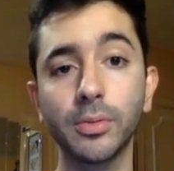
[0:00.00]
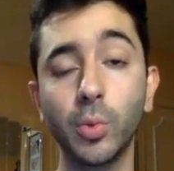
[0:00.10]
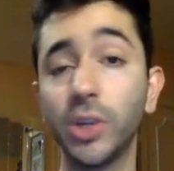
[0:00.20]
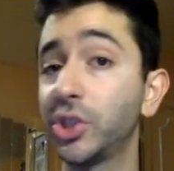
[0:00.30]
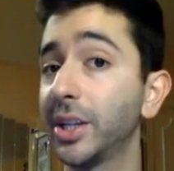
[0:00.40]

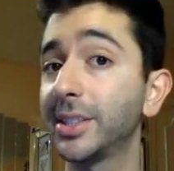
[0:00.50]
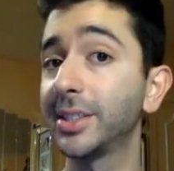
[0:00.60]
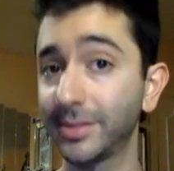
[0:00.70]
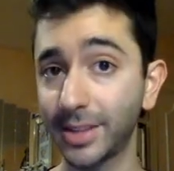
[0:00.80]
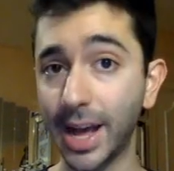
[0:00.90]
which
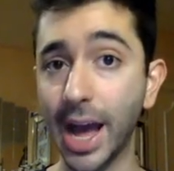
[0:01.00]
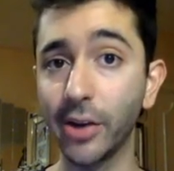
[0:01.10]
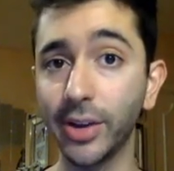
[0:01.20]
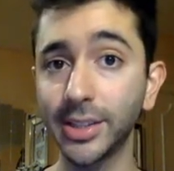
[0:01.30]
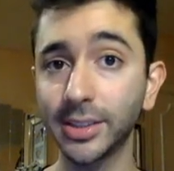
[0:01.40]
is high
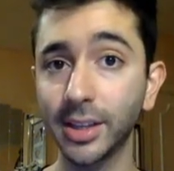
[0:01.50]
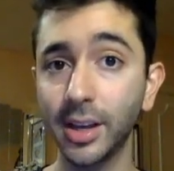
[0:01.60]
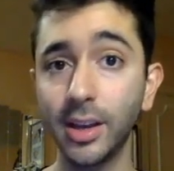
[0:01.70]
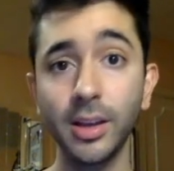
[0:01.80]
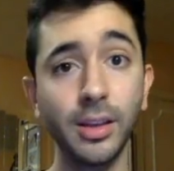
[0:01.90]
risk,
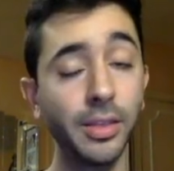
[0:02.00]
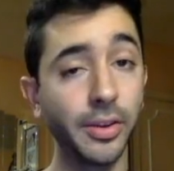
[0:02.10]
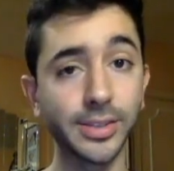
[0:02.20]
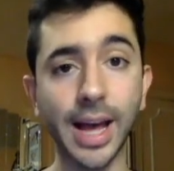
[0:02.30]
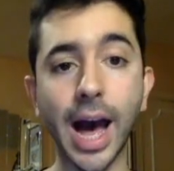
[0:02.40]

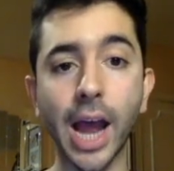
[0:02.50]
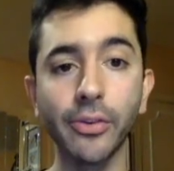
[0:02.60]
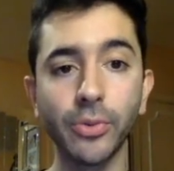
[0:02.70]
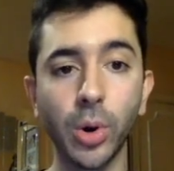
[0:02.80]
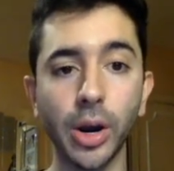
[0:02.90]
there's a high
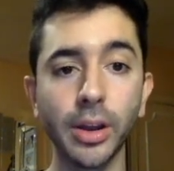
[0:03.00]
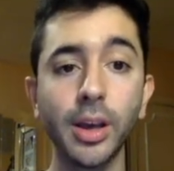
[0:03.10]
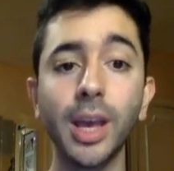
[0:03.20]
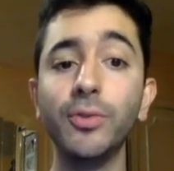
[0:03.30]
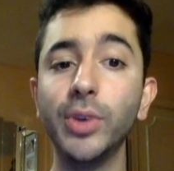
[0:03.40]
reward.
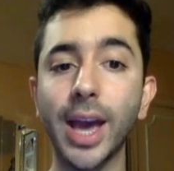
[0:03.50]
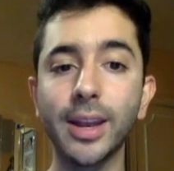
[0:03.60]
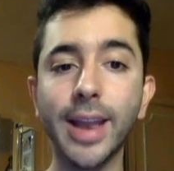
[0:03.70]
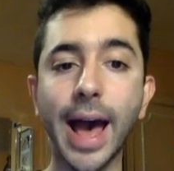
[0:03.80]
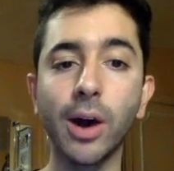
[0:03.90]
If you get
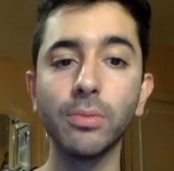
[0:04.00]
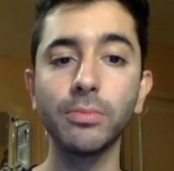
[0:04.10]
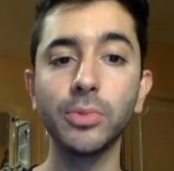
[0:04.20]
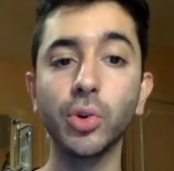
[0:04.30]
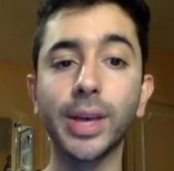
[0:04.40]
in now,
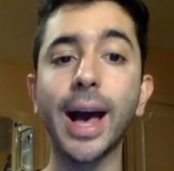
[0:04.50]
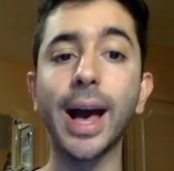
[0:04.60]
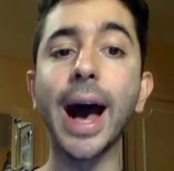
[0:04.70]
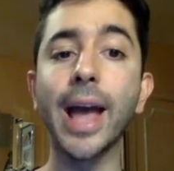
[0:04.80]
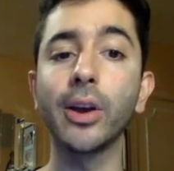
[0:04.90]
you'll get
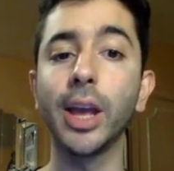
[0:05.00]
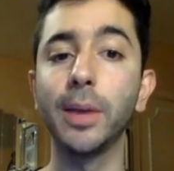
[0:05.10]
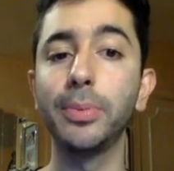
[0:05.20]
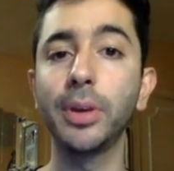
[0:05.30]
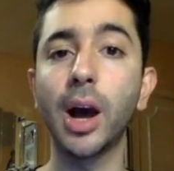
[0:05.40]
higher
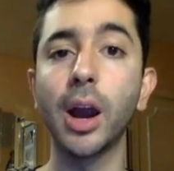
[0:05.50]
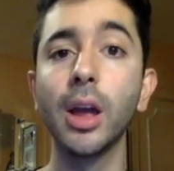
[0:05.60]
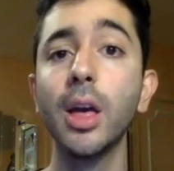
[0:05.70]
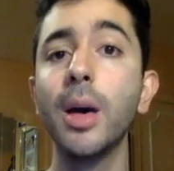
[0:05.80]
APR.